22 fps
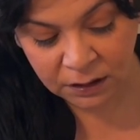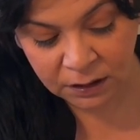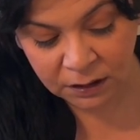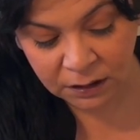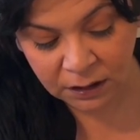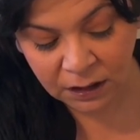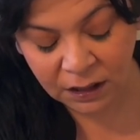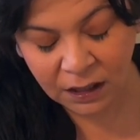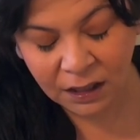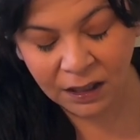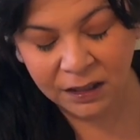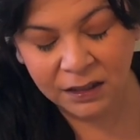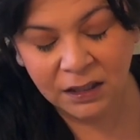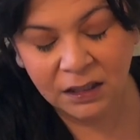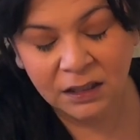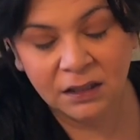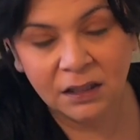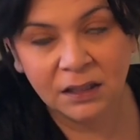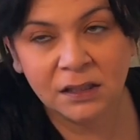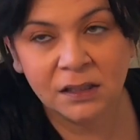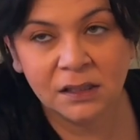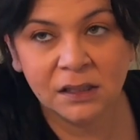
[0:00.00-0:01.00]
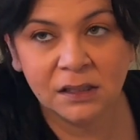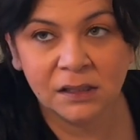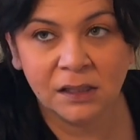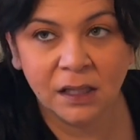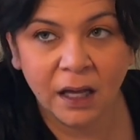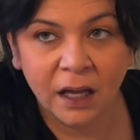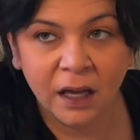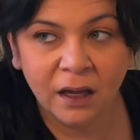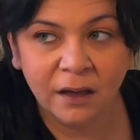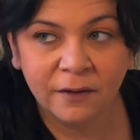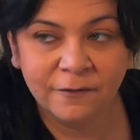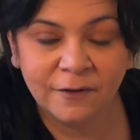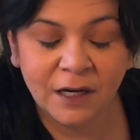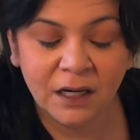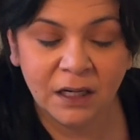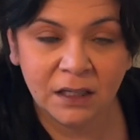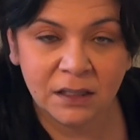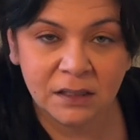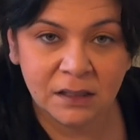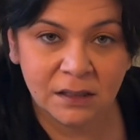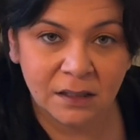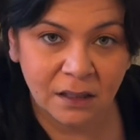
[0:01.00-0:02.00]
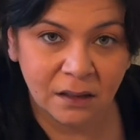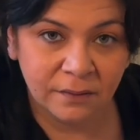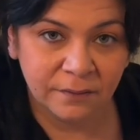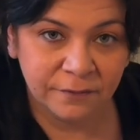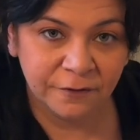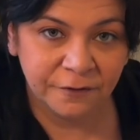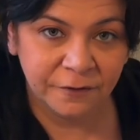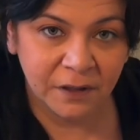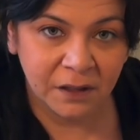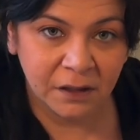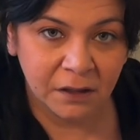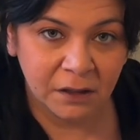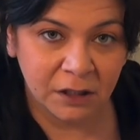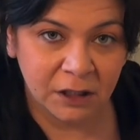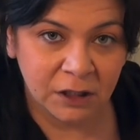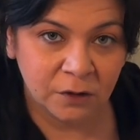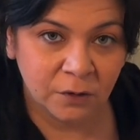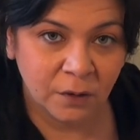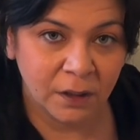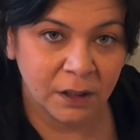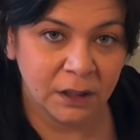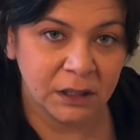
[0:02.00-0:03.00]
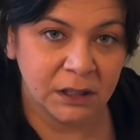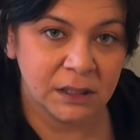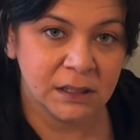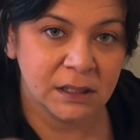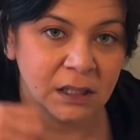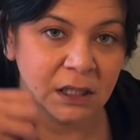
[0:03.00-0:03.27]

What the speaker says: Yeah, I think this is the heaviness that I'm feeling, Aquarius.